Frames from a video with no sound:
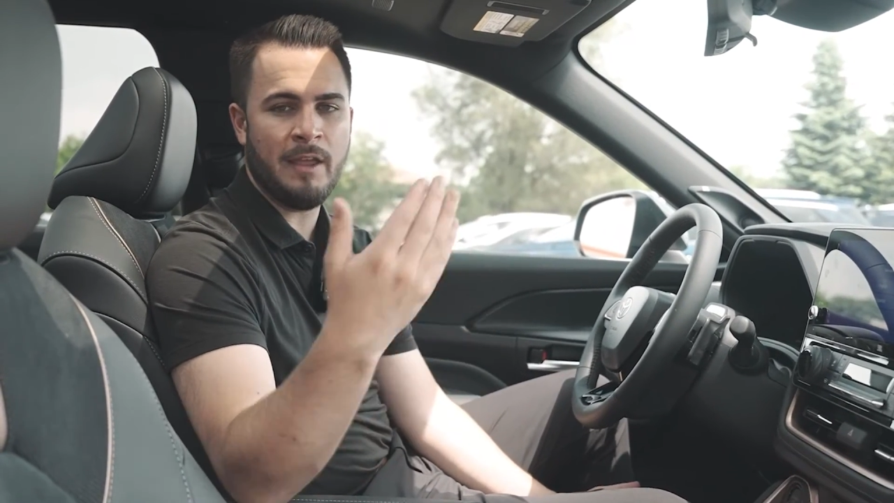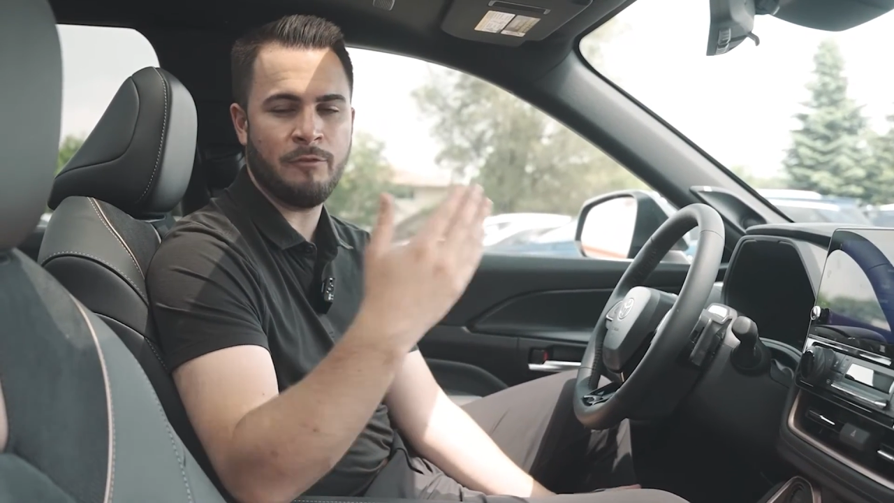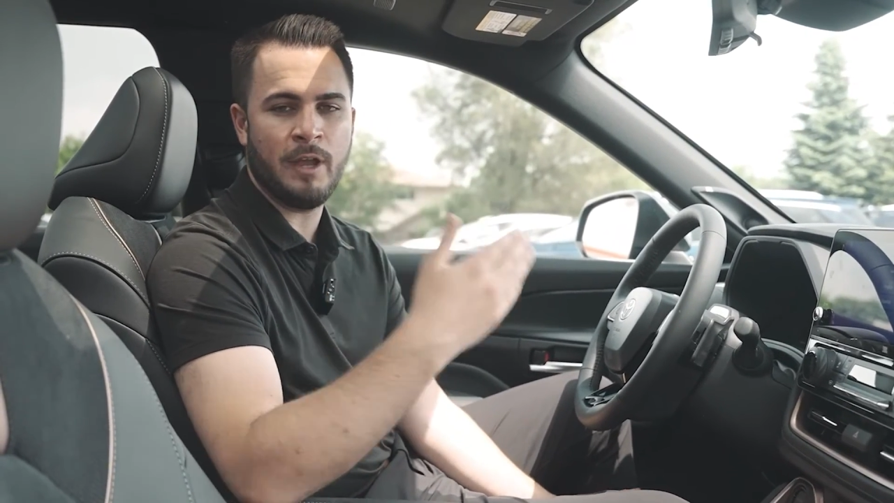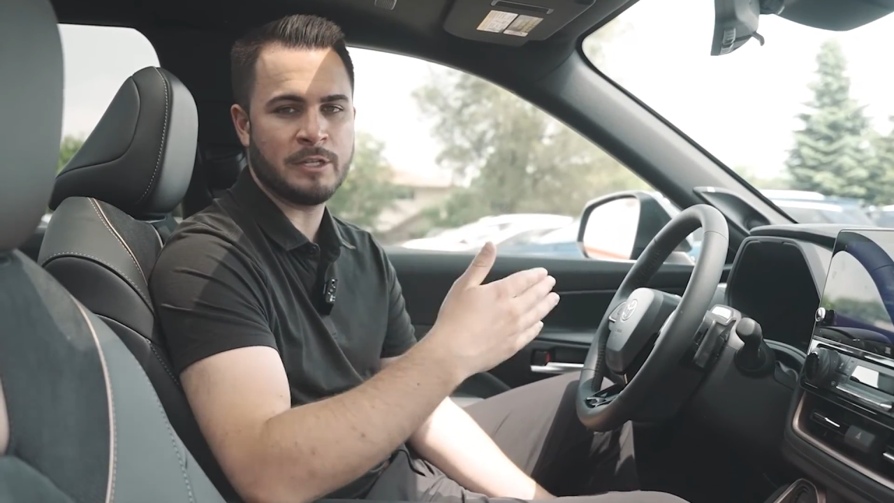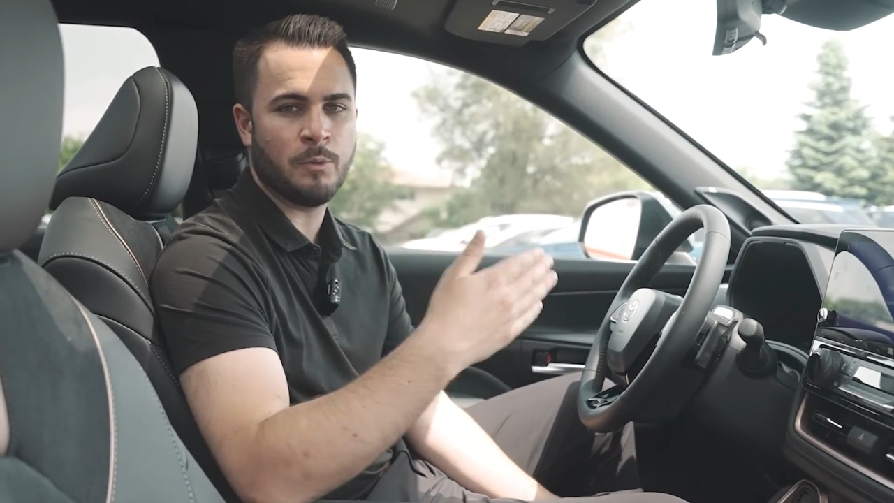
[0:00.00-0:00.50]

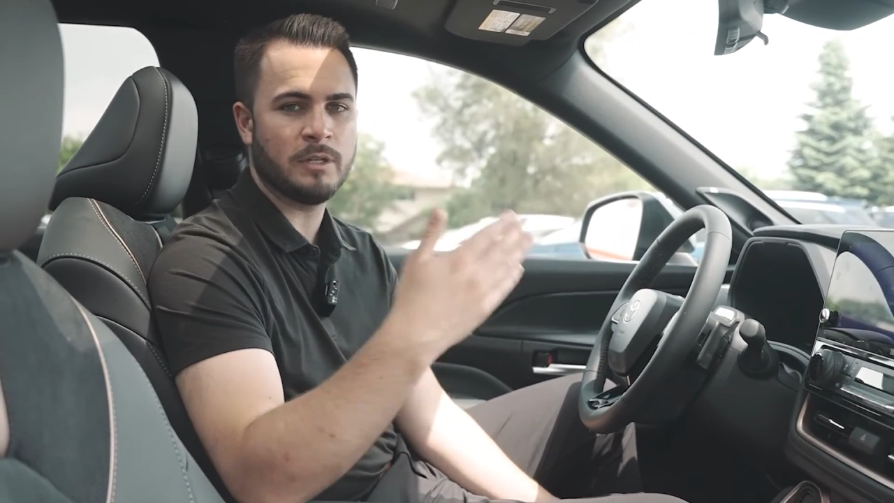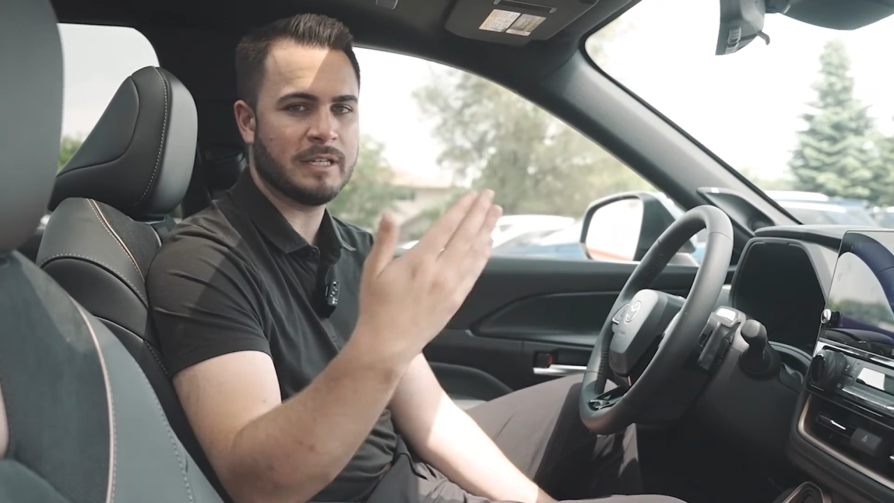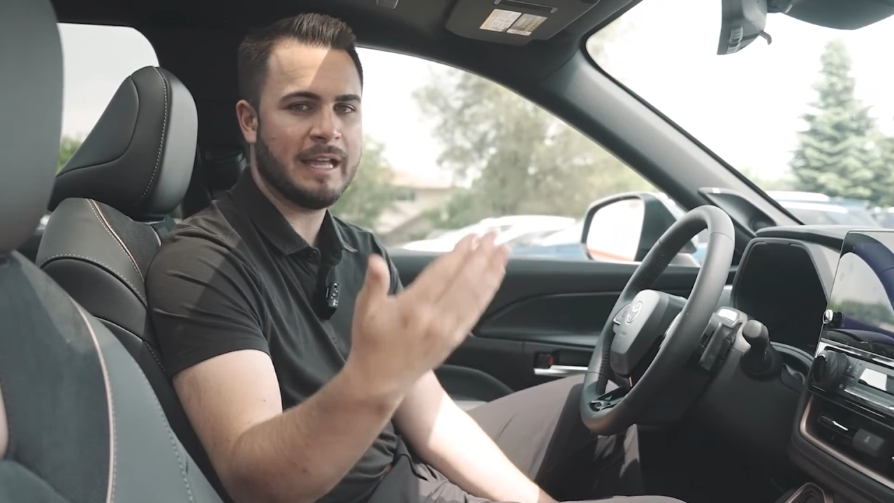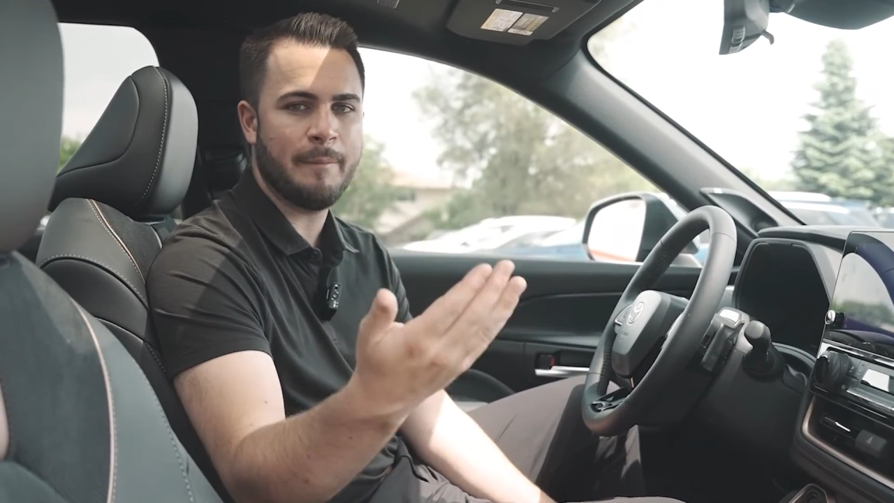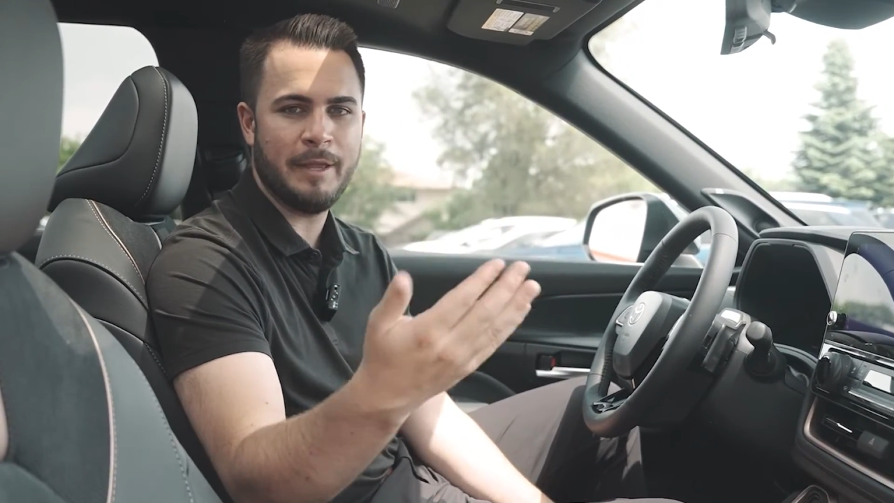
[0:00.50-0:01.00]
if you guys want
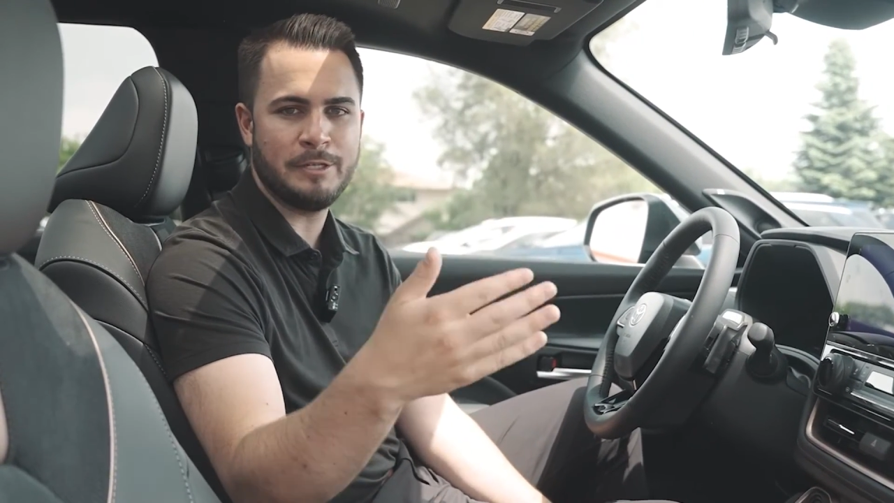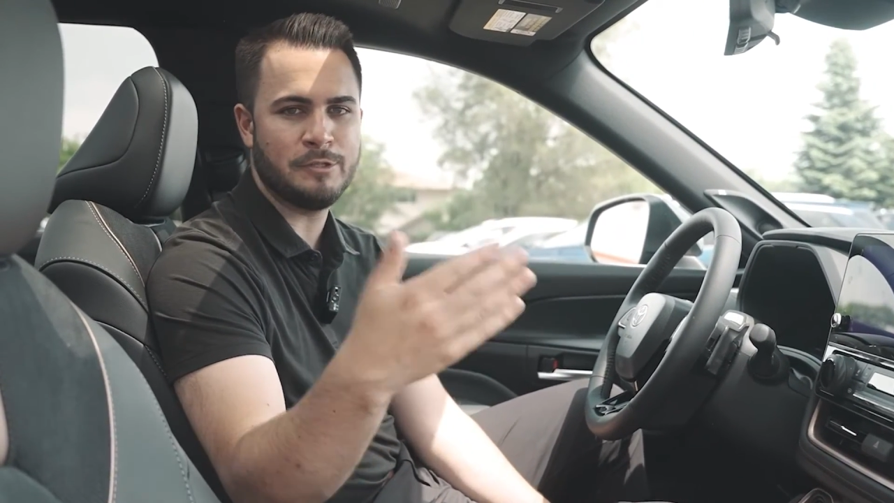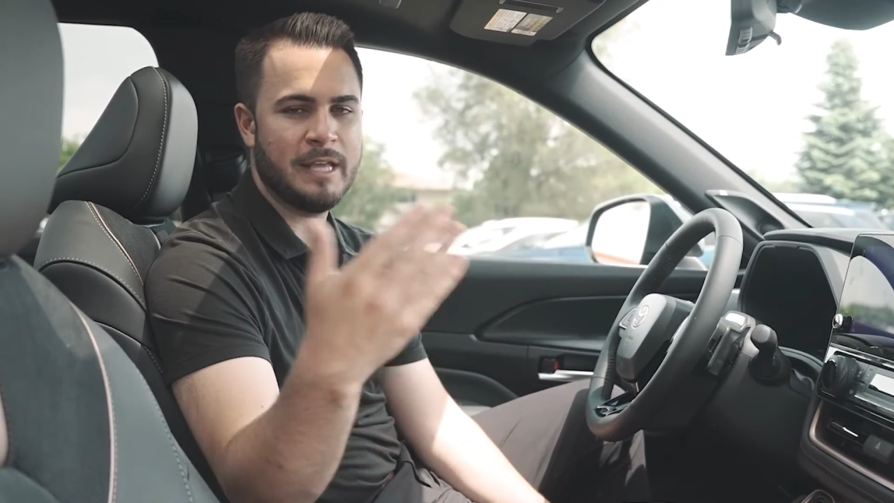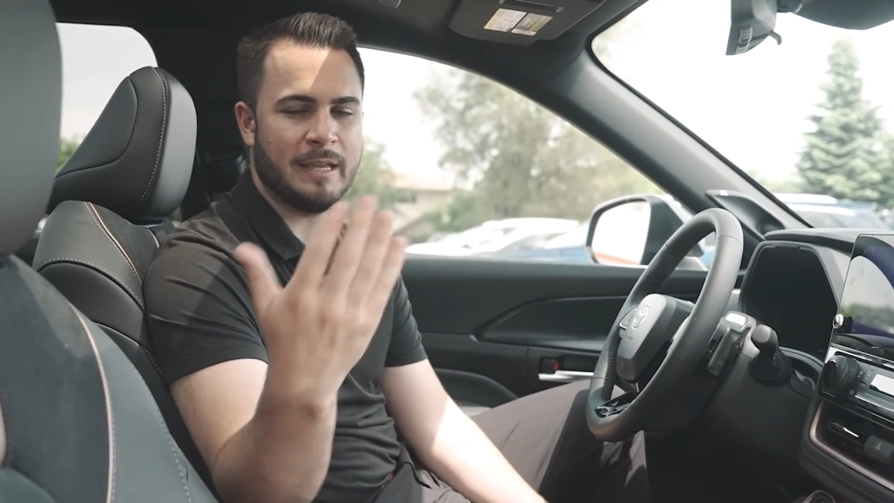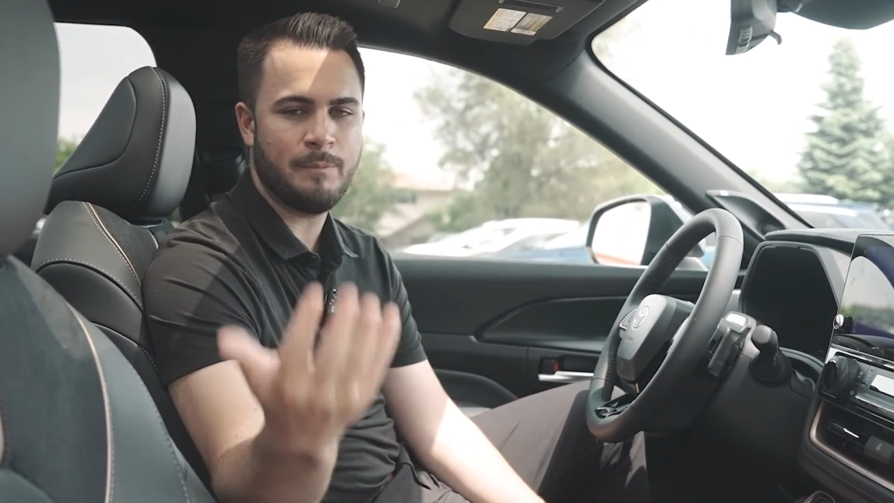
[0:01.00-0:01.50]
to come in to
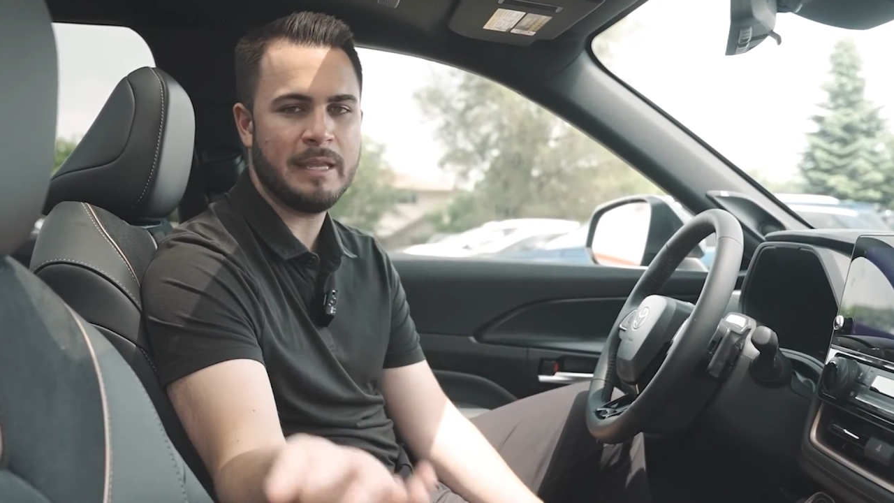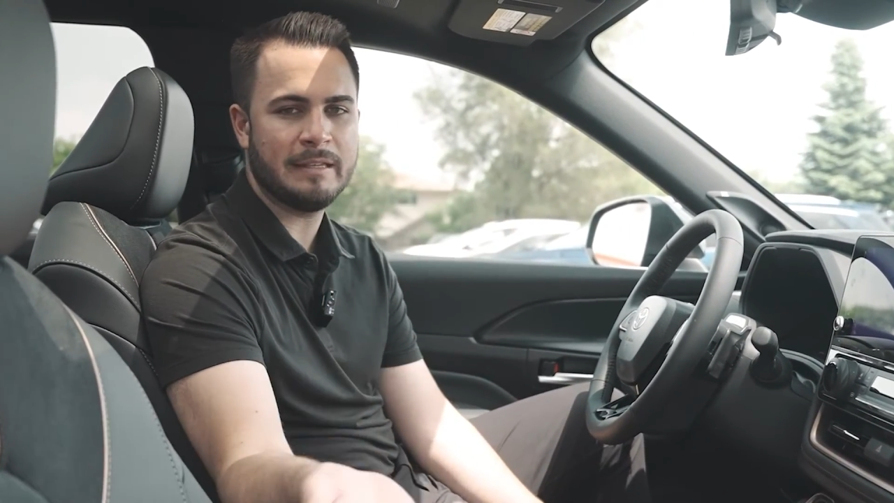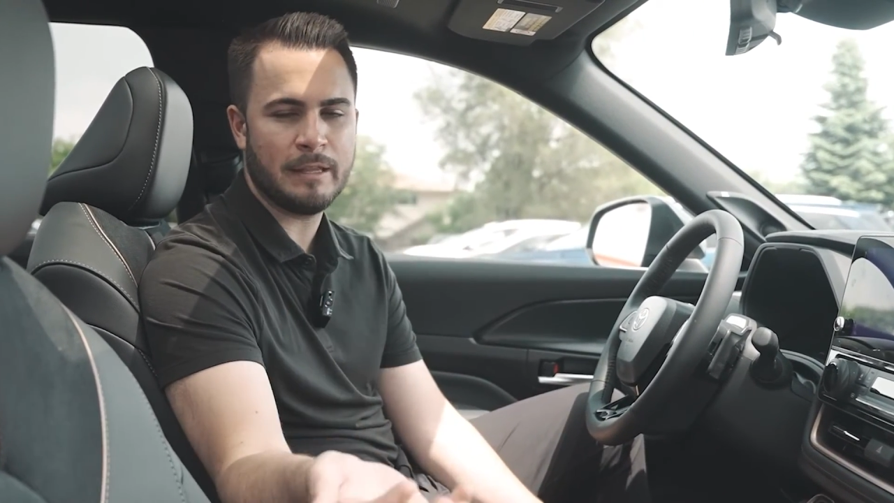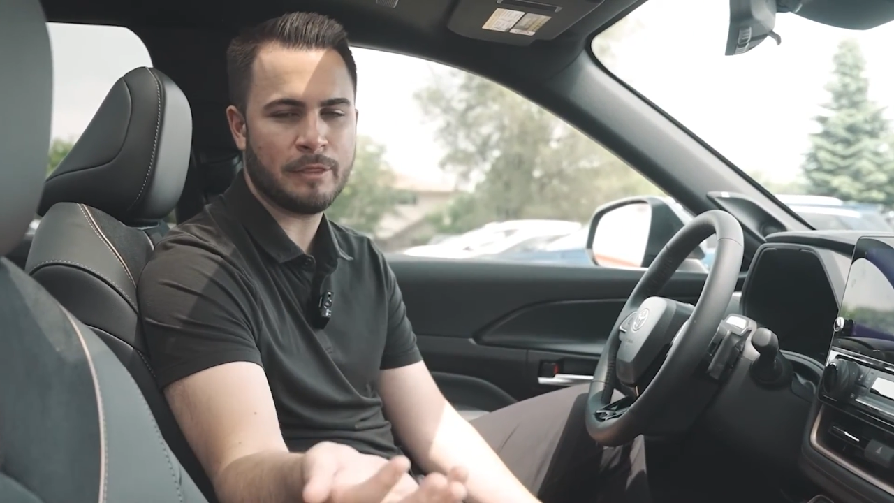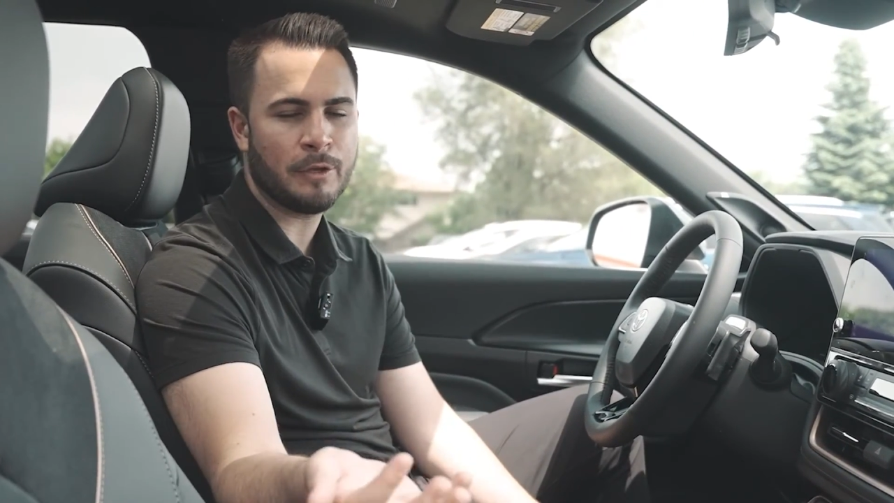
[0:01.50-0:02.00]
take a peek
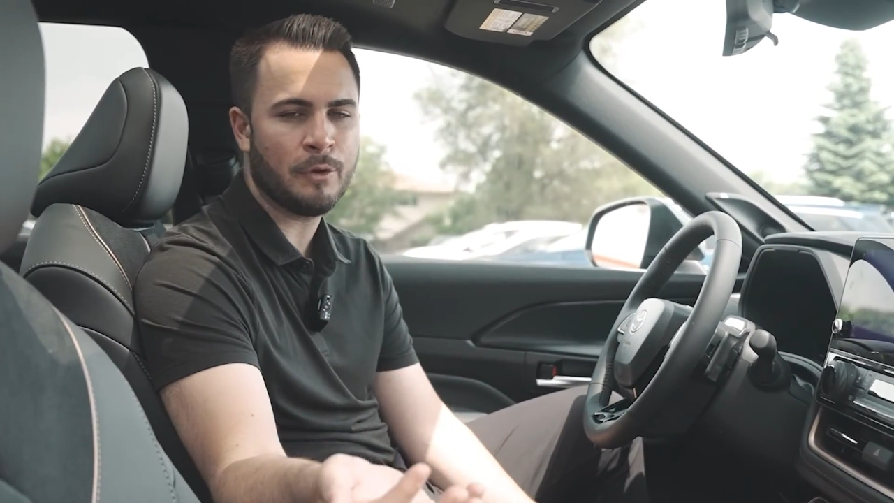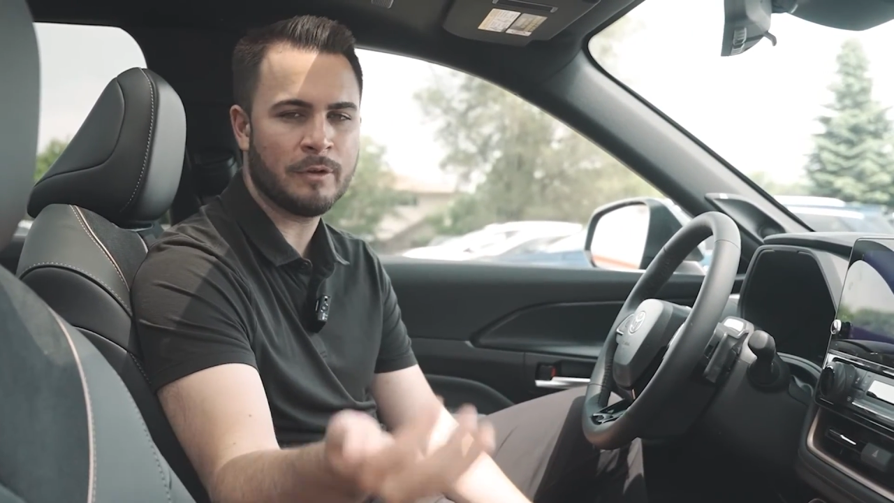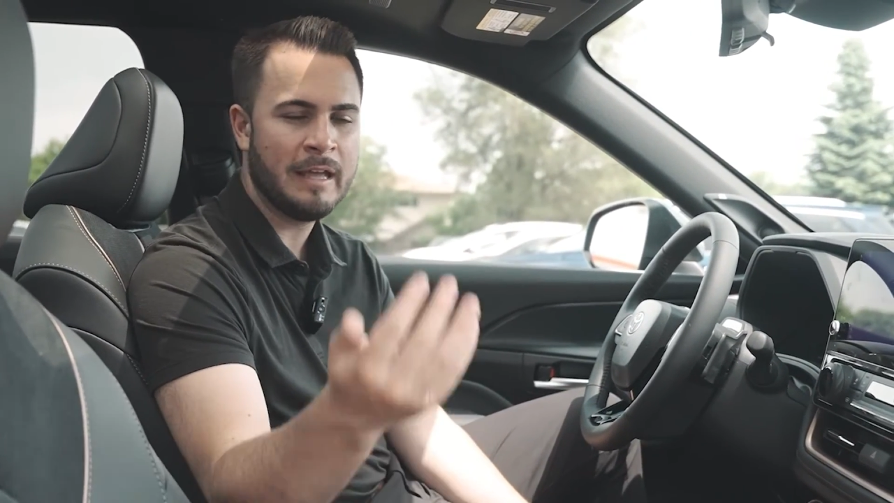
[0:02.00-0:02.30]
at the third,